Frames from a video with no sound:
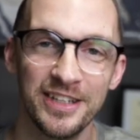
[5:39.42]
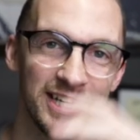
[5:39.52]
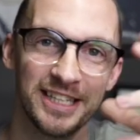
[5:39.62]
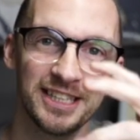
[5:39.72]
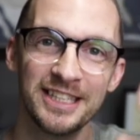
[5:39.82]

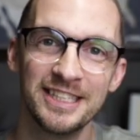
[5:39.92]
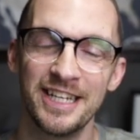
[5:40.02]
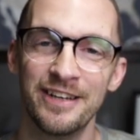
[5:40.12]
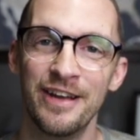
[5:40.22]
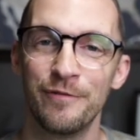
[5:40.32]

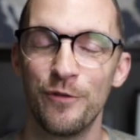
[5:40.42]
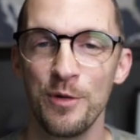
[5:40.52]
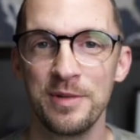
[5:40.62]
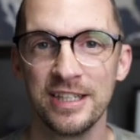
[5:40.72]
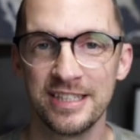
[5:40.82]
calculations
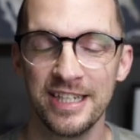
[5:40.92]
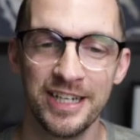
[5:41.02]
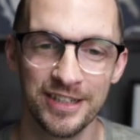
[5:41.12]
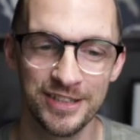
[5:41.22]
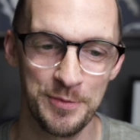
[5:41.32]
and
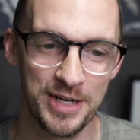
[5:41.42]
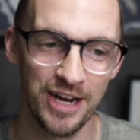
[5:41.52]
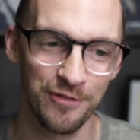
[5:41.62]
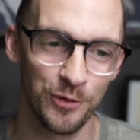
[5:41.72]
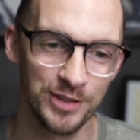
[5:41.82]
formulas in here,
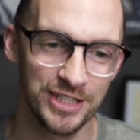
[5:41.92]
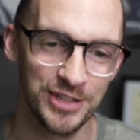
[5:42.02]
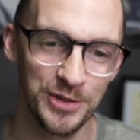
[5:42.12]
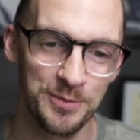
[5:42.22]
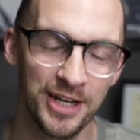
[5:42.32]
so be careful
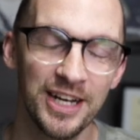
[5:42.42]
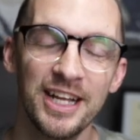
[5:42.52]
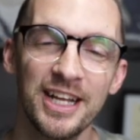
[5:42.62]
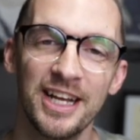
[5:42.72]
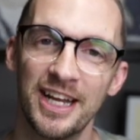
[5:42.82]
what you do.
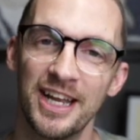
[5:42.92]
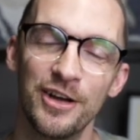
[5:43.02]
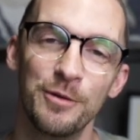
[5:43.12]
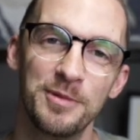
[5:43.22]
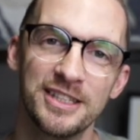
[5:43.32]
But
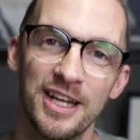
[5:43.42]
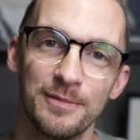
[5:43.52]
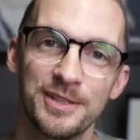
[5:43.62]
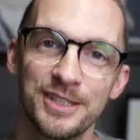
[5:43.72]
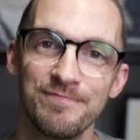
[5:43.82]
again, I hope
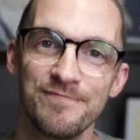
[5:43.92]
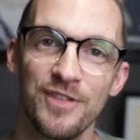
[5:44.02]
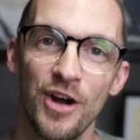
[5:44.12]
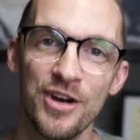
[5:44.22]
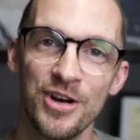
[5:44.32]
this helps.
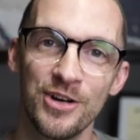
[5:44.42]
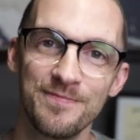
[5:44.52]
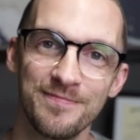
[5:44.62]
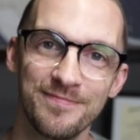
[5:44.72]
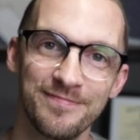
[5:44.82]
All right,
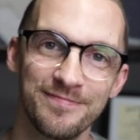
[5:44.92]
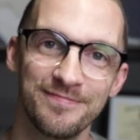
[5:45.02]
y'all.